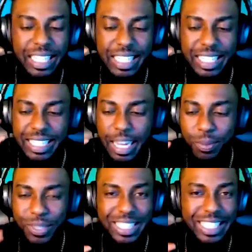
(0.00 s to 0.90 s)
they
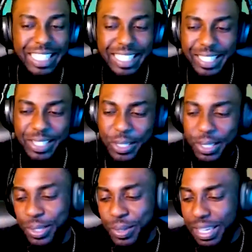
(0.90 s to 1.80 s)
won't listen to
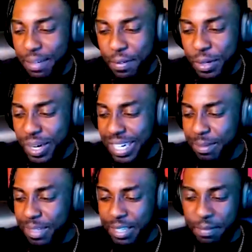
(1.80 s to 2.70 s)
you if you are
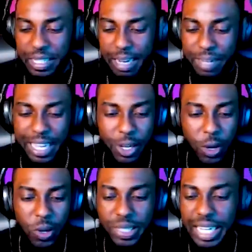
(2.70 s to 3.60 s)
giving them like
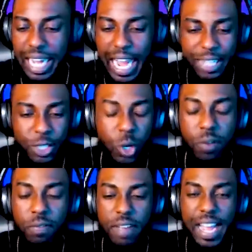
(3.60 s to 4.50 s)
all the
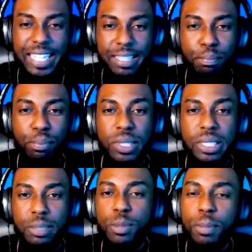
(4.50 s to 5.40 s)
hardcore facts and
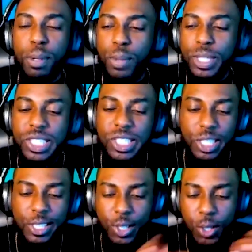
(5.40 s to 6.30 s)
principle. But once you just